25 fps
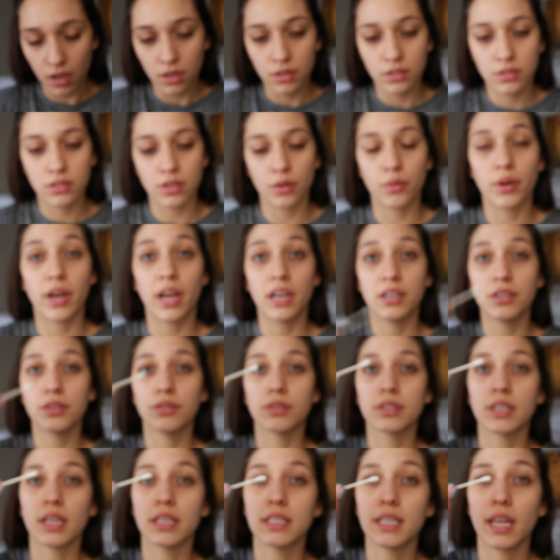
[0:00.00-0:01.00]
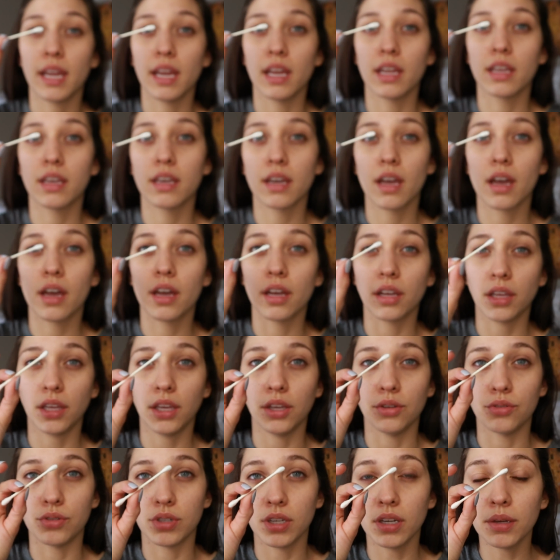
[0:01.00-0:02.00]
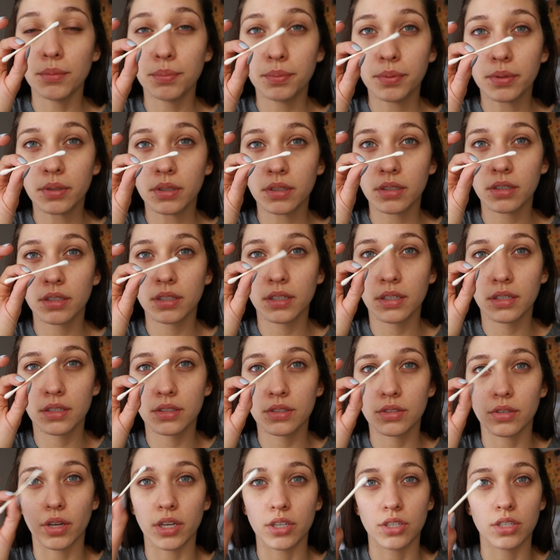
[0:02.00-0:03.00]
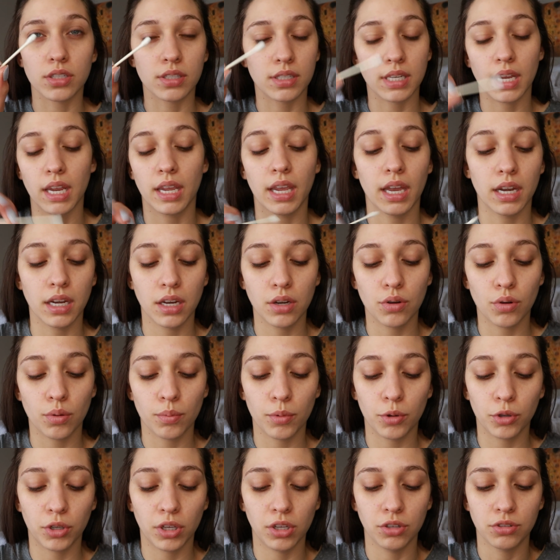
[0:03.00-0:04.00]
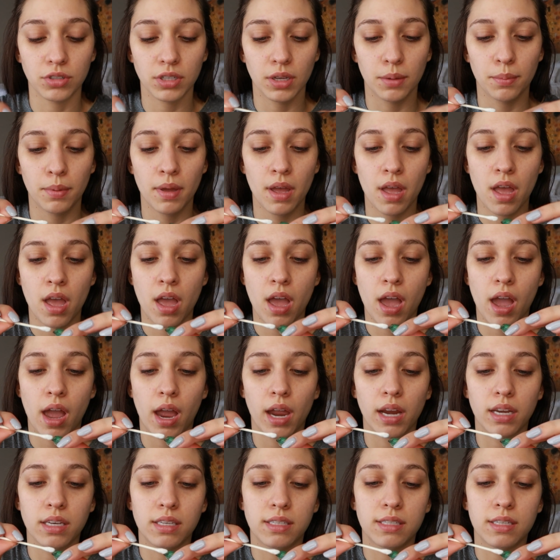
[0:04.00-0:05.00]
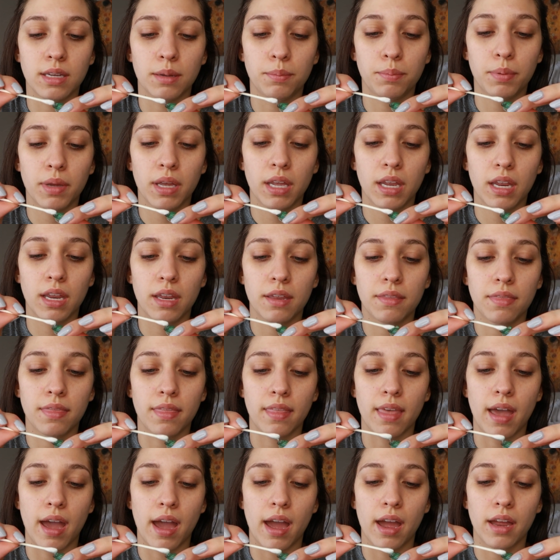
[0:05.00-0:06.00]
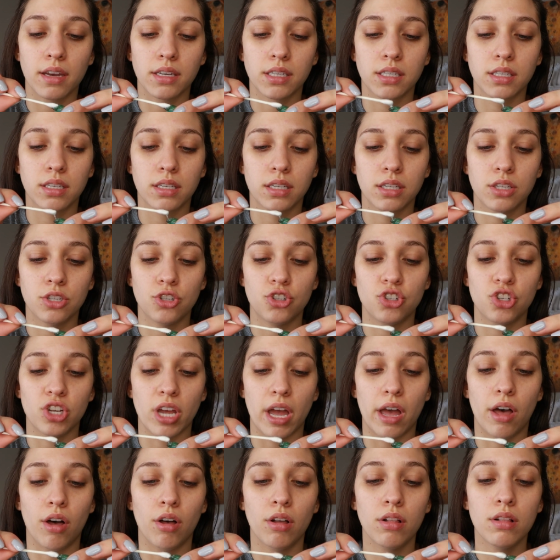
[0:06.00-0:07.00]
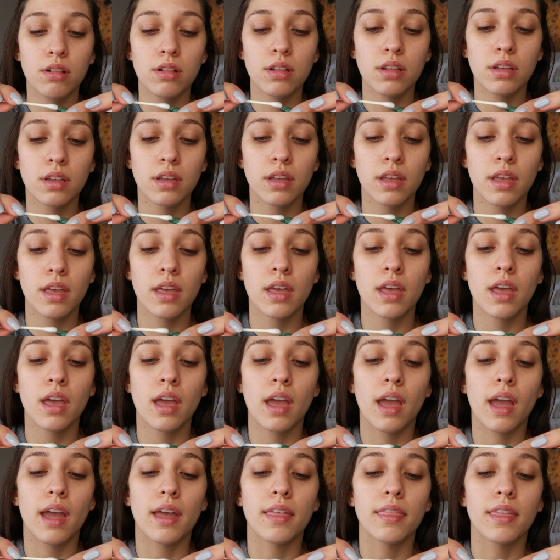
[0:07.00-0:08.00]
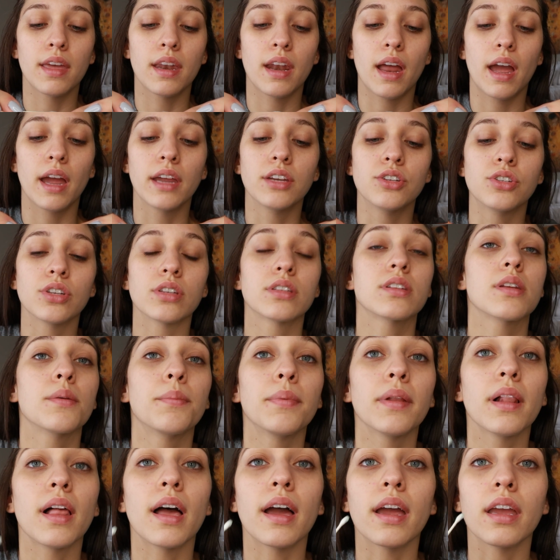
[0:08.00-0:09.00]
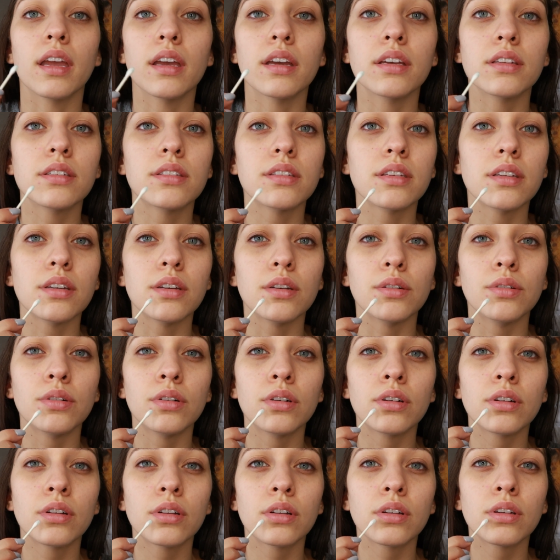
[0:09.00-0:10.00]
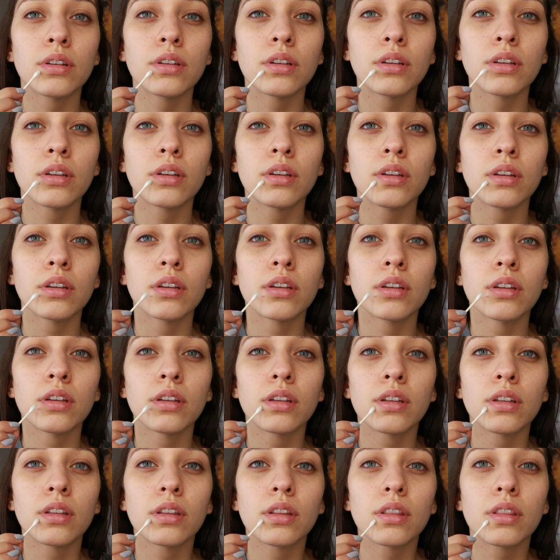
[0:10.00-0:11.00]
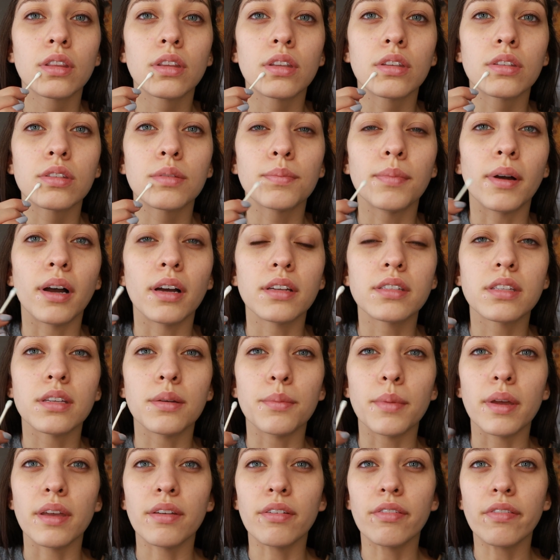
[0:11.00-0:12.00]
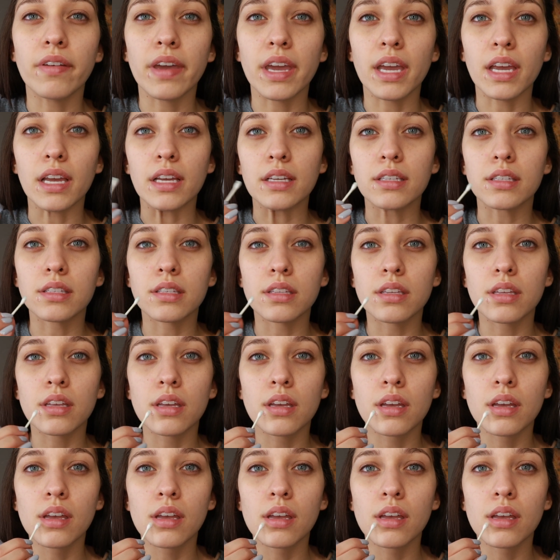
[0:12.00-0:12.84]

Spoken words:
So what I do is I take a Q-tip. So I just take any normal Q-tip. I dip it in that gel and then I just apply it to spots on my face